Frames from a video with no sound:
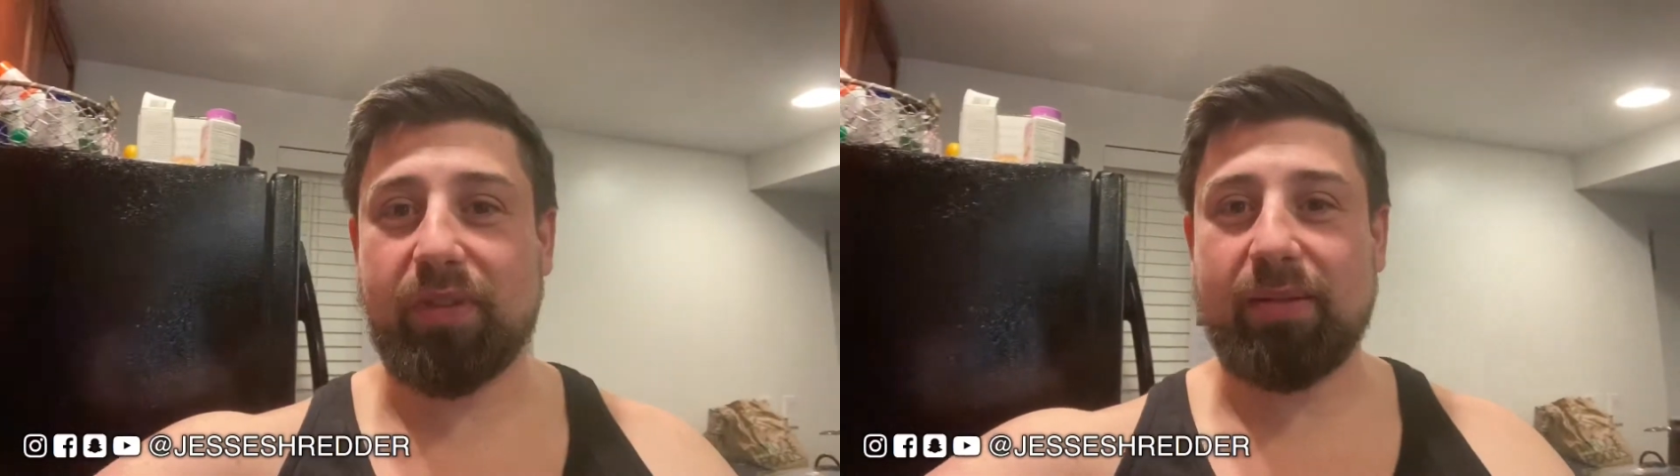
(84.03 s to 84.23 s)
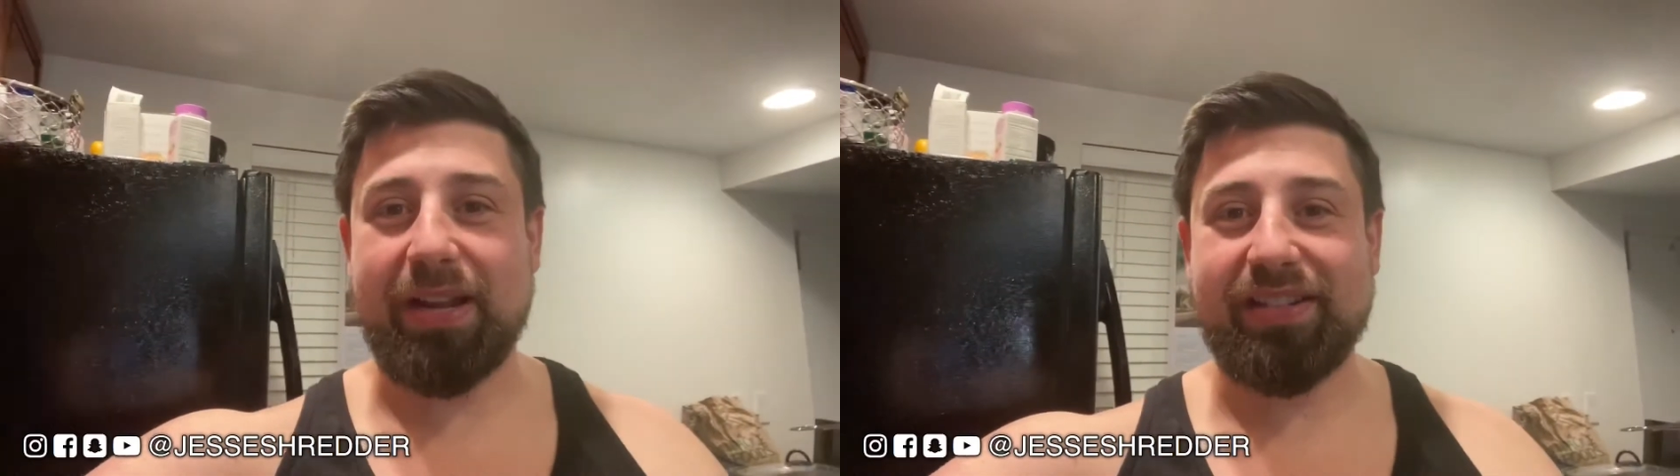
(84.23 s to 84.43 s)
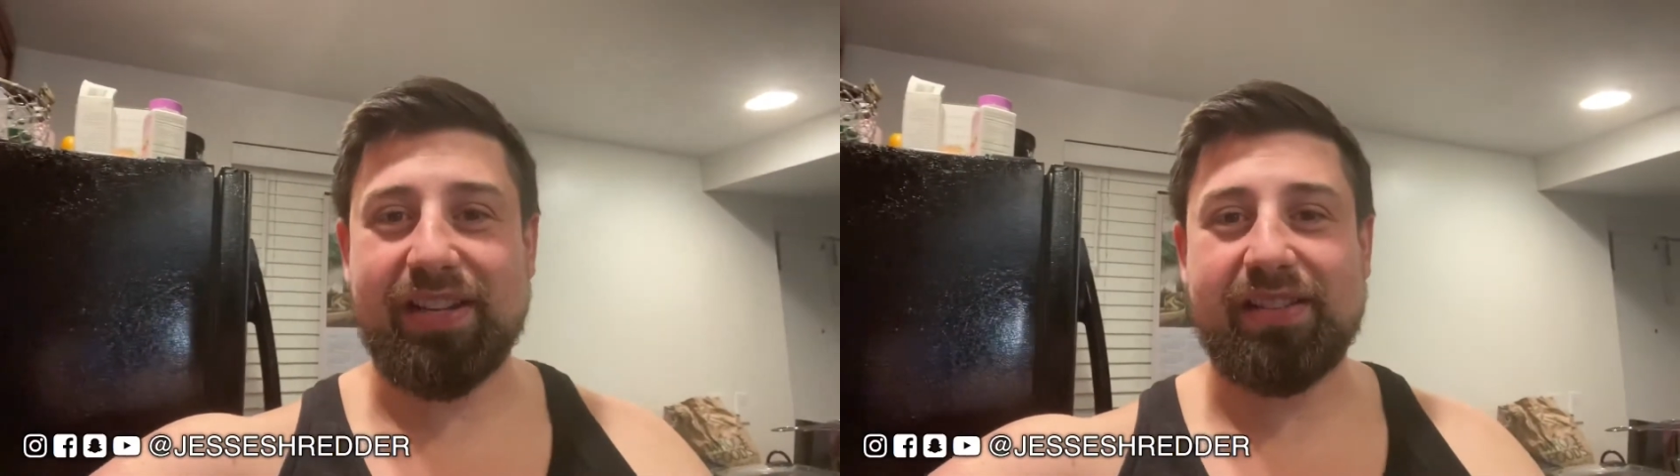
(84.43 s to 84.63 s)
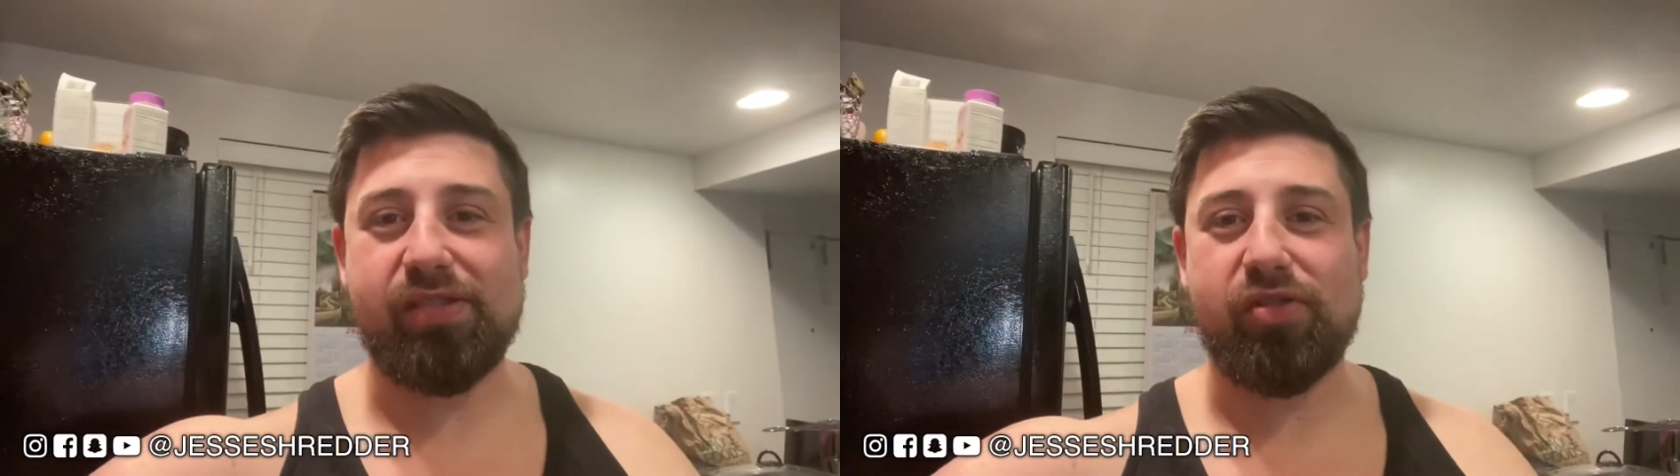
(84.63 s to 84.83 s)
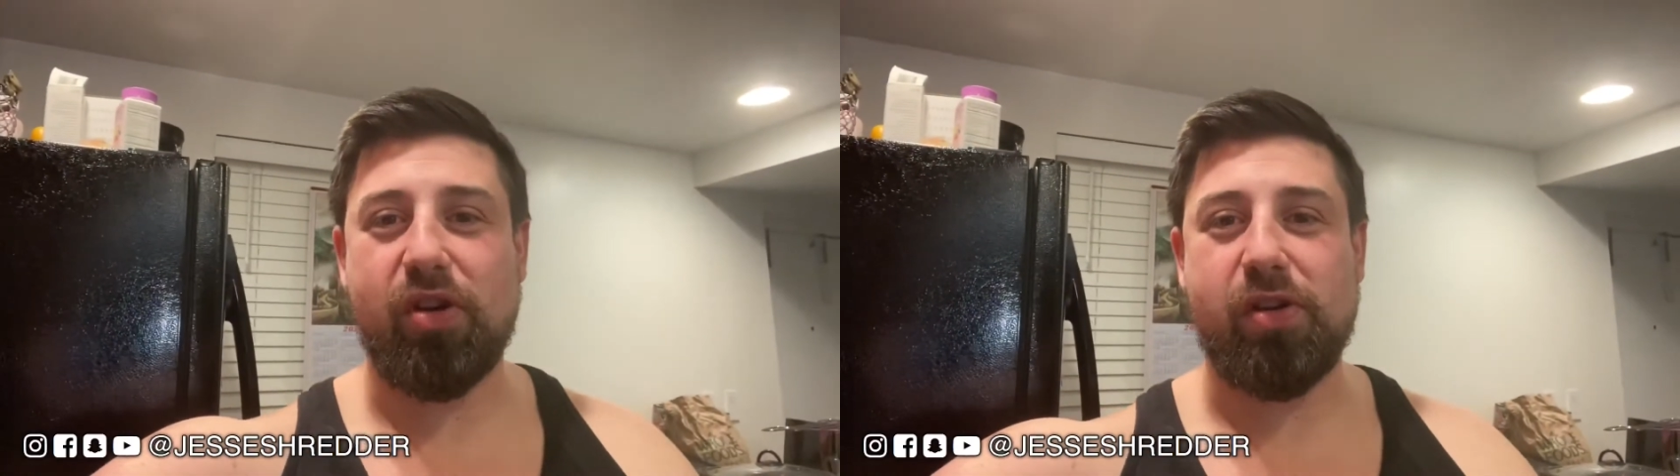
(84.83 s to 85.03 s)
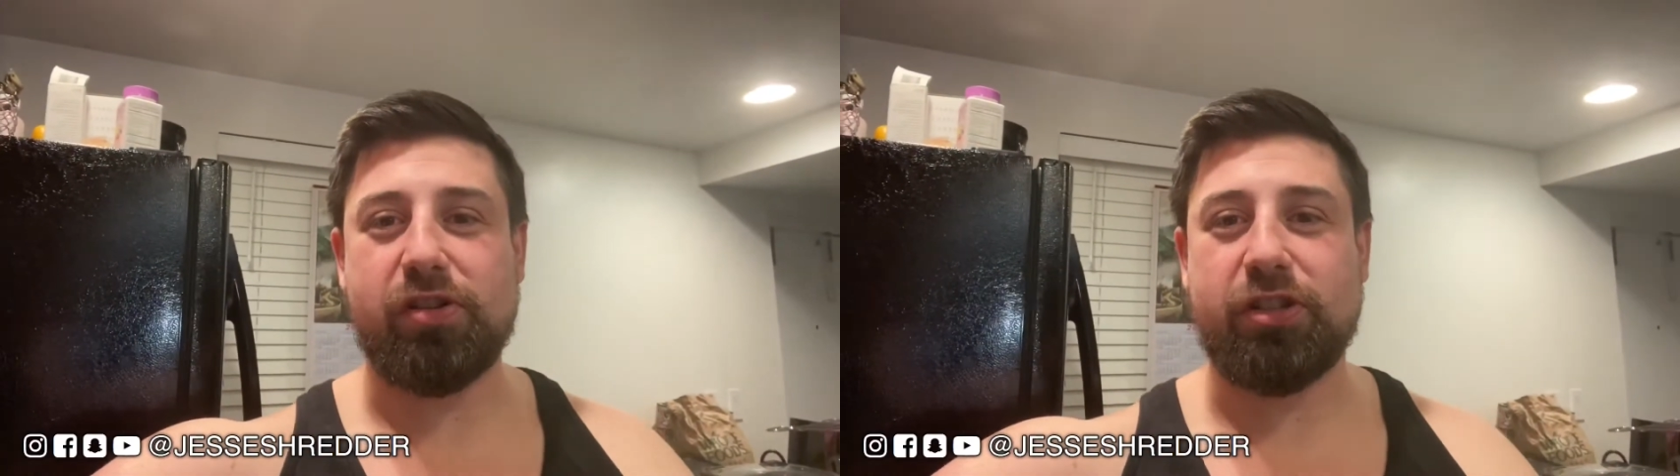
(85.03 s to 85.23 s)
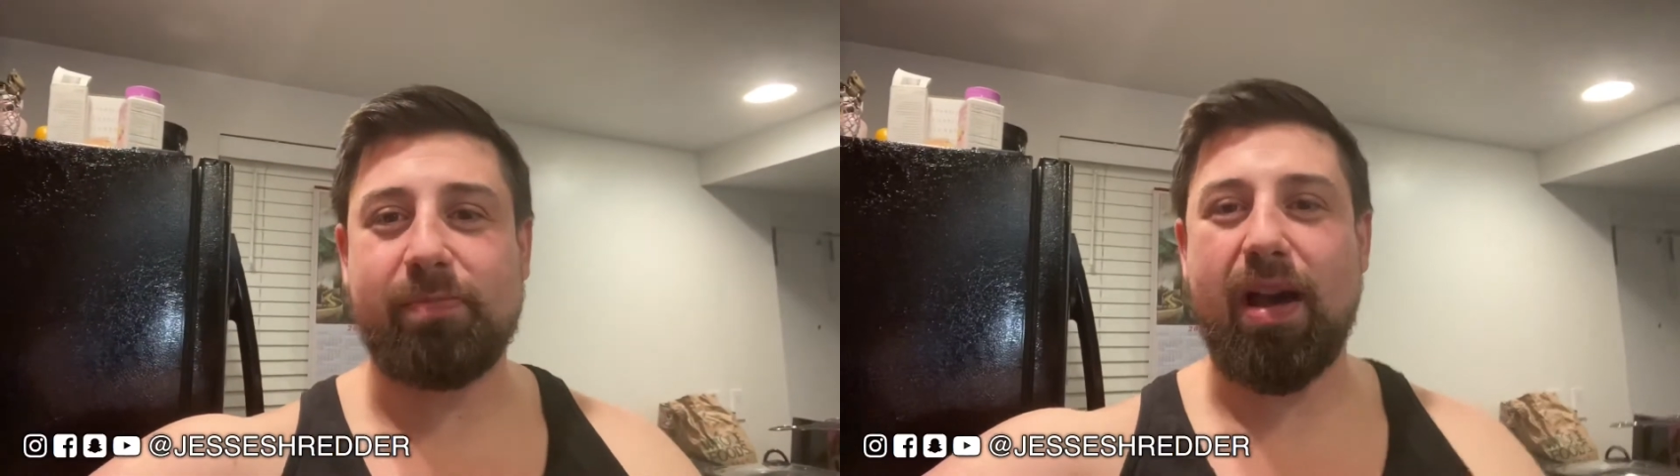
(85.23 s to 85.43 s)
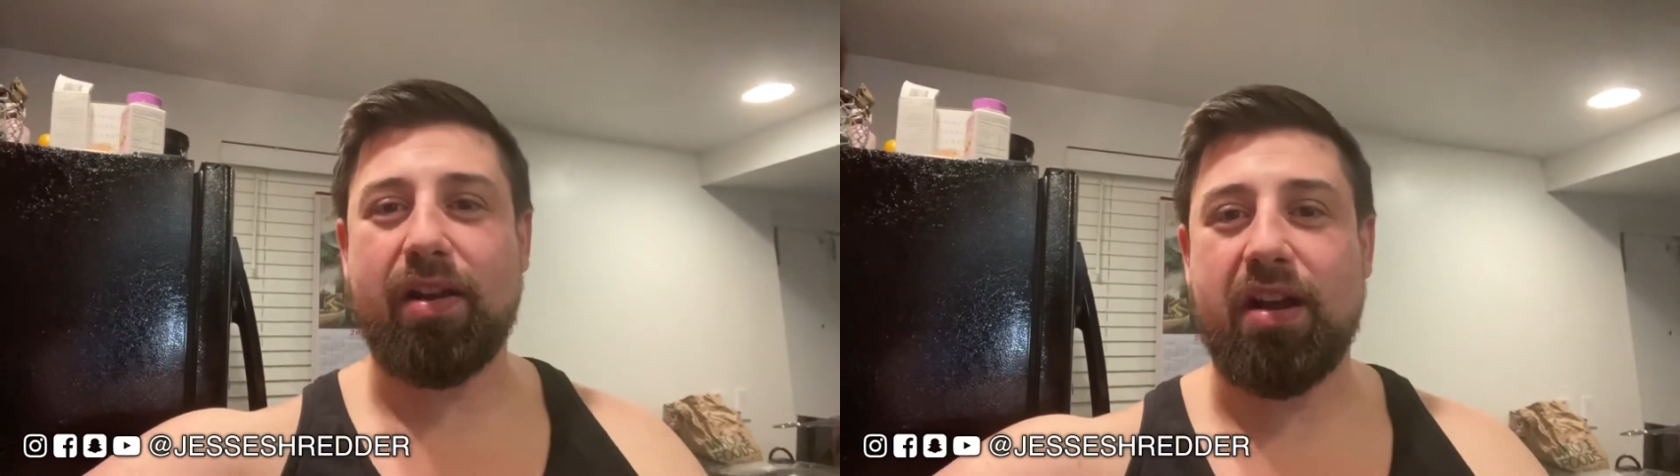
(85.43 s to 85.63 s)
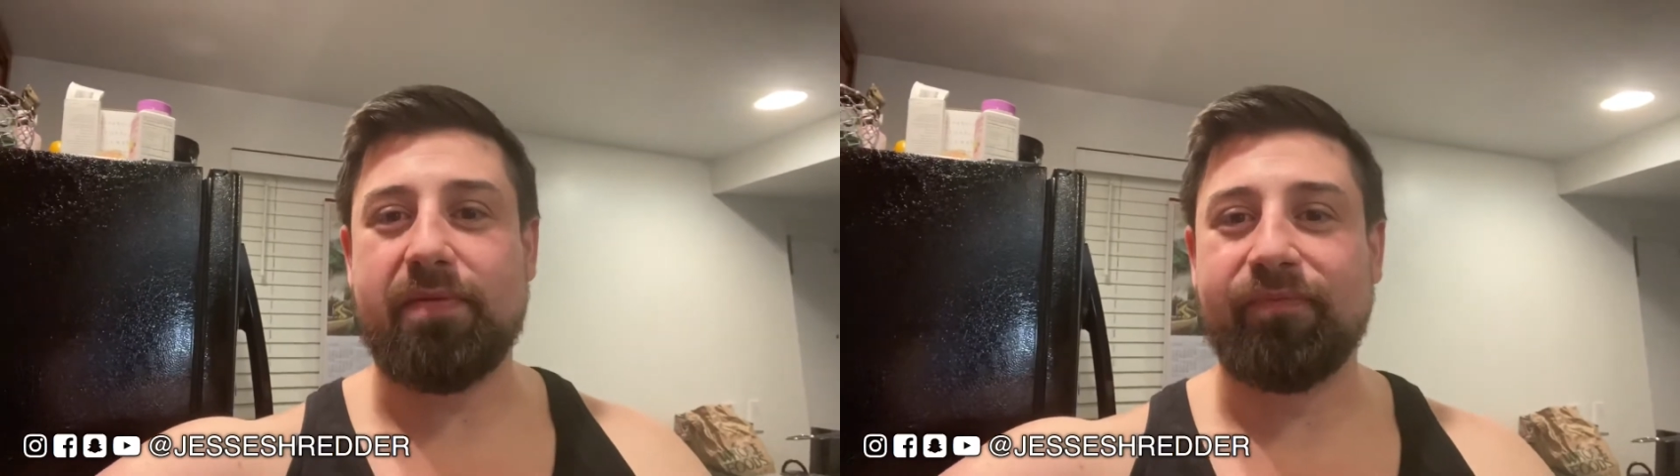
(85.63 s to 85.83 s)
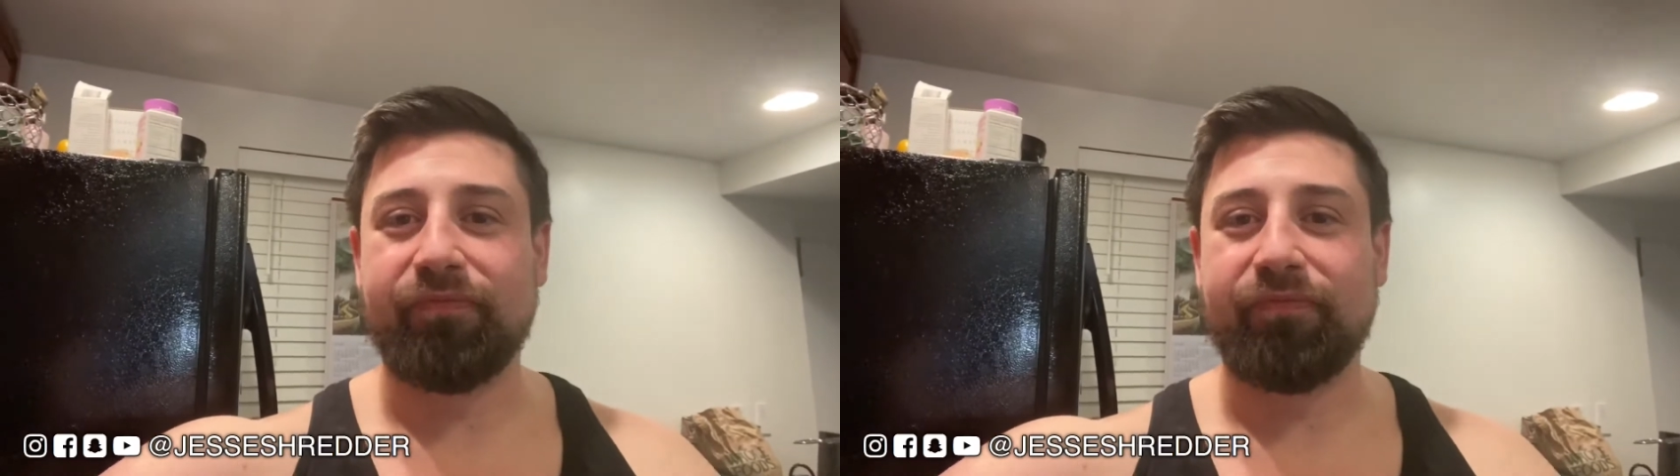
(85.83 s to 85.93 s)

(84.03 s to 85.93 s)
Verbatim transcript: my senses are spot on.